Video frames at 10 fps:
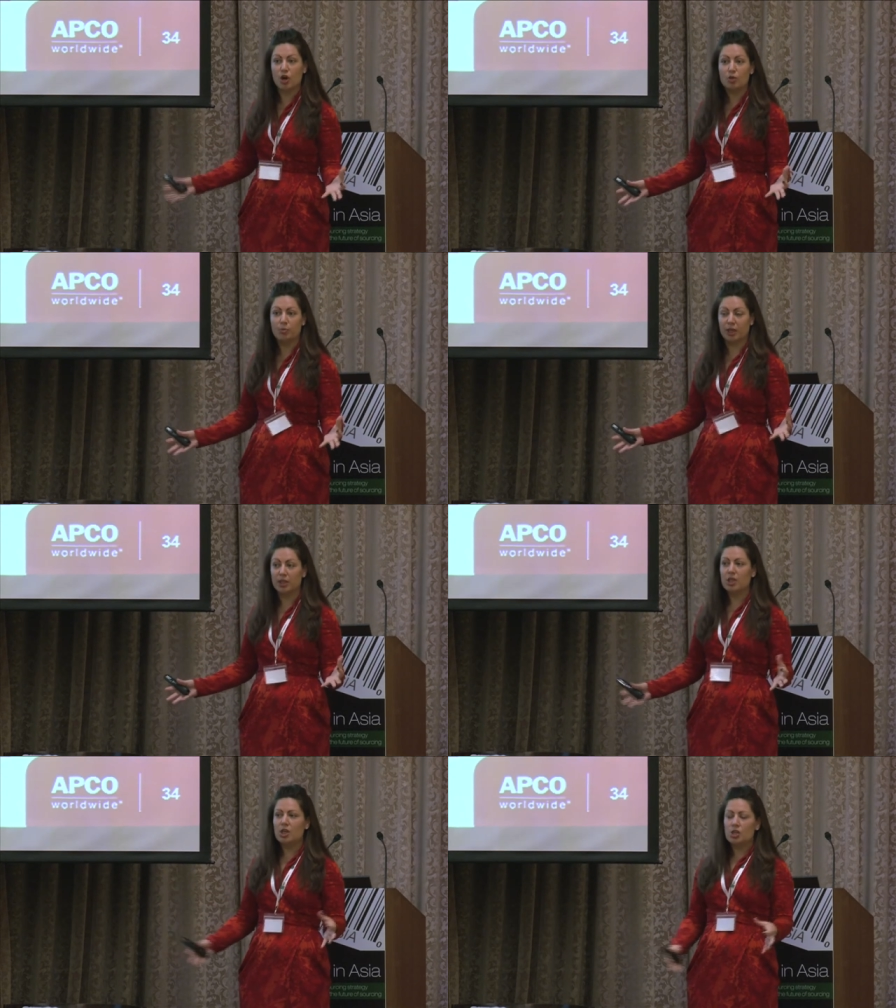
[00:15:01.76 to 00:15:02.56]

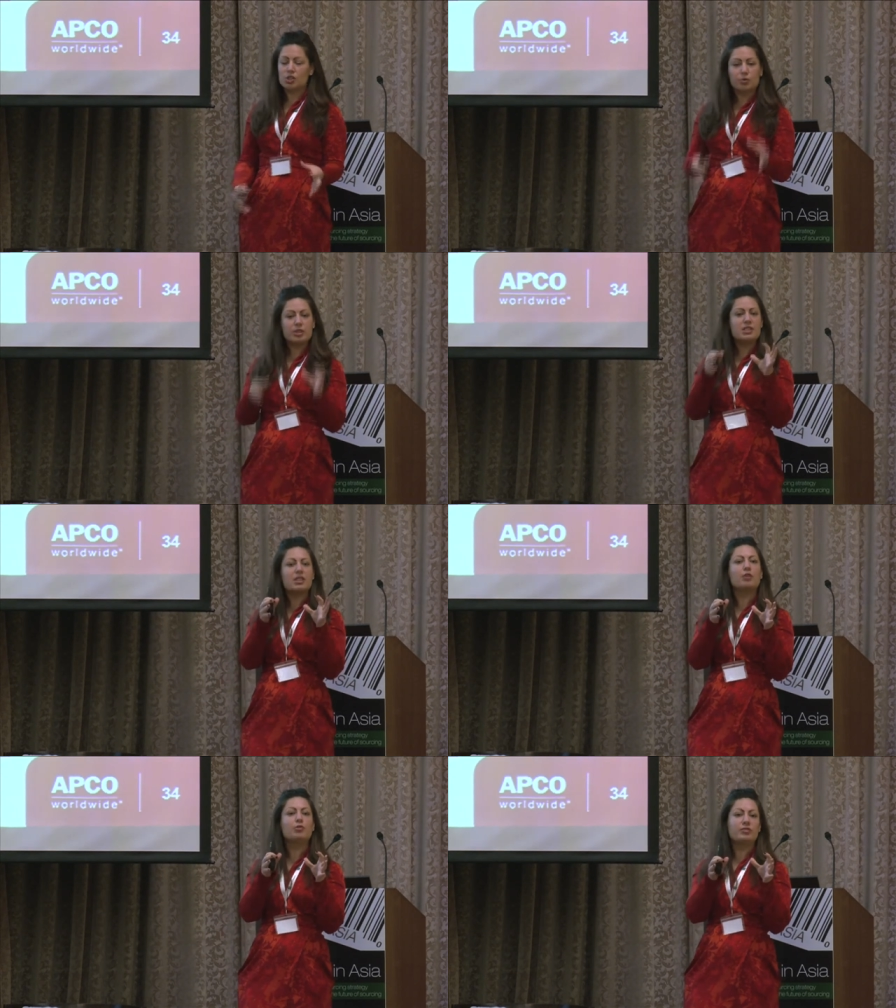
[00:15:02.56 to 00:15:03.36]
open. So,
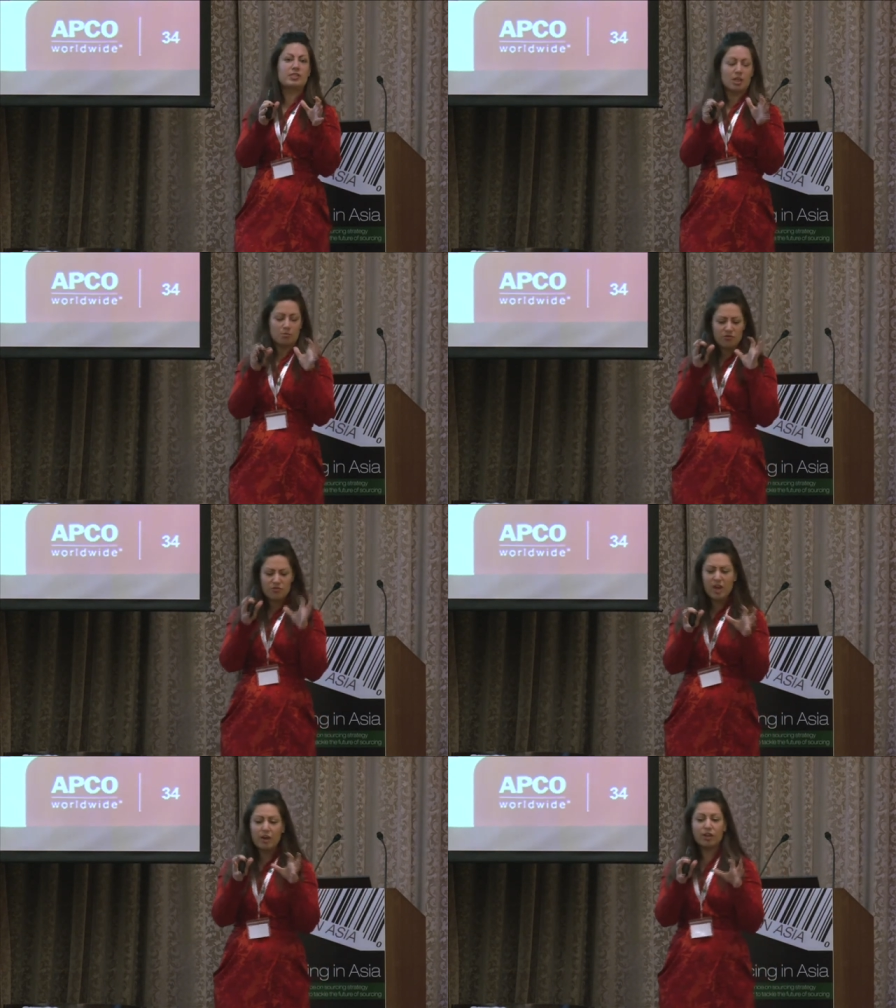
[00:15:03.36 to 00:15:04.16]
instead, we've seen him
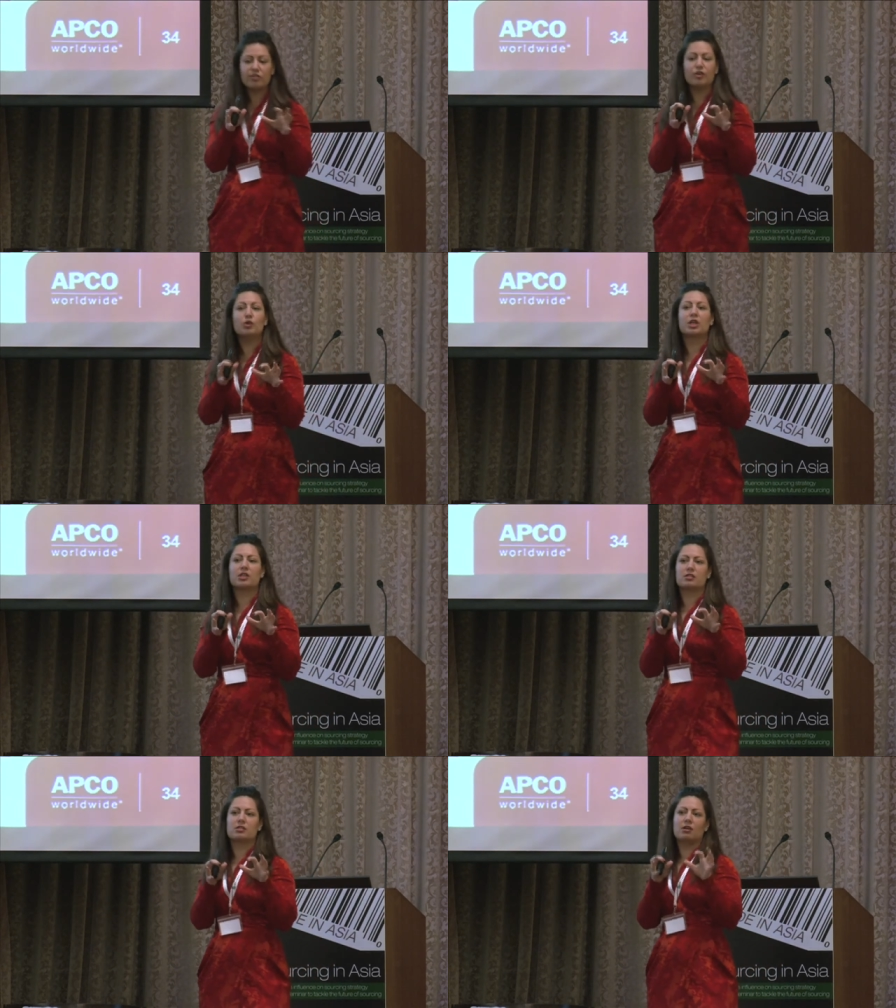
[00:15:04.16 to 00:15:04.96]
very
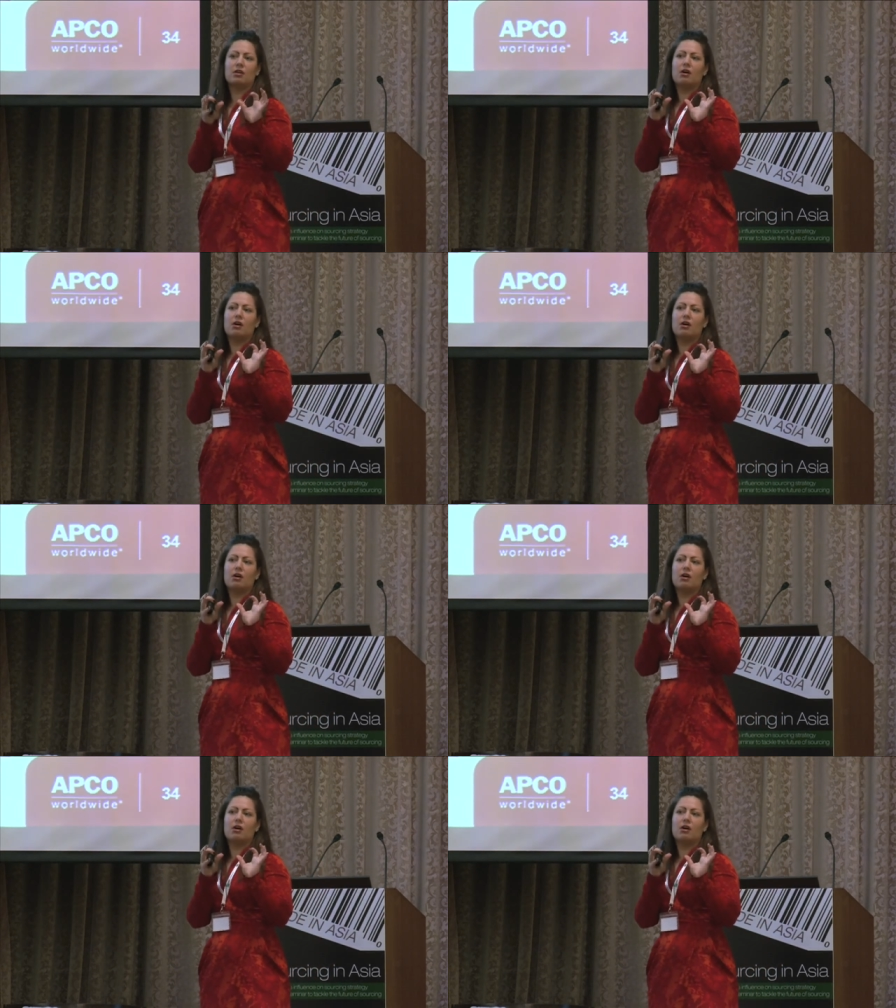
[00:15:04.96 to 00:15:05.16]
focused